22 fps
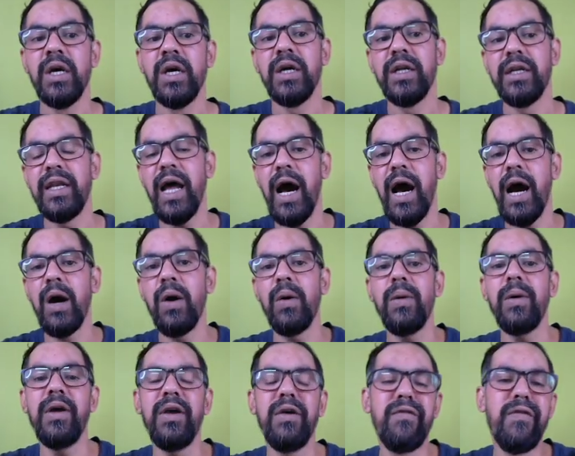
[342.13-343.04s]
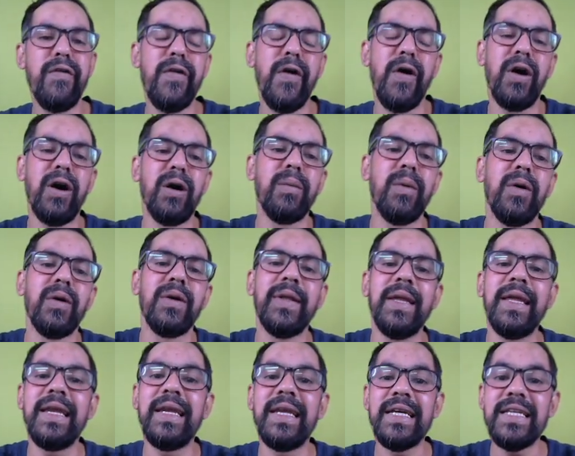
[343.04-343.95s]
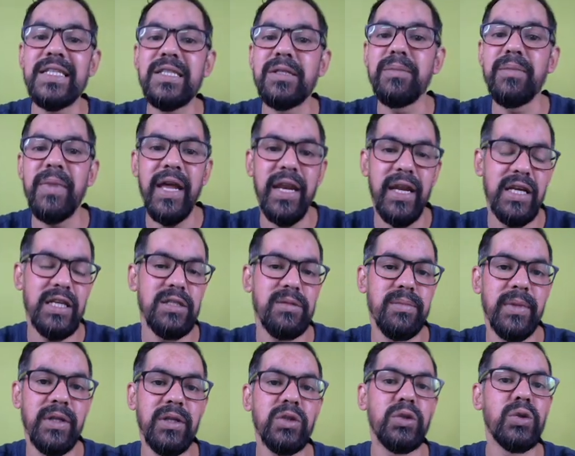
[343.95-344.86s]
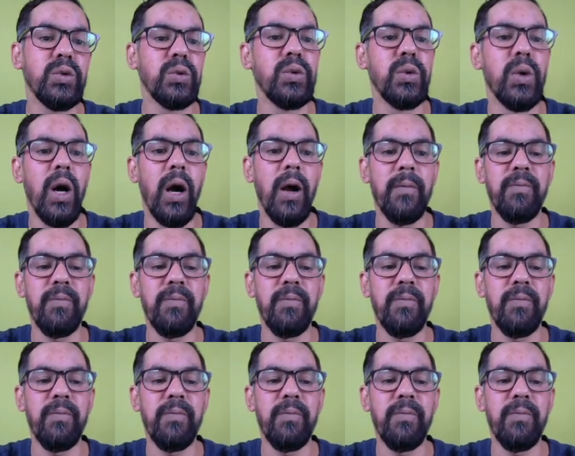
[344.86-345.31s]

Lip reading: Now, if you talk about the risk management through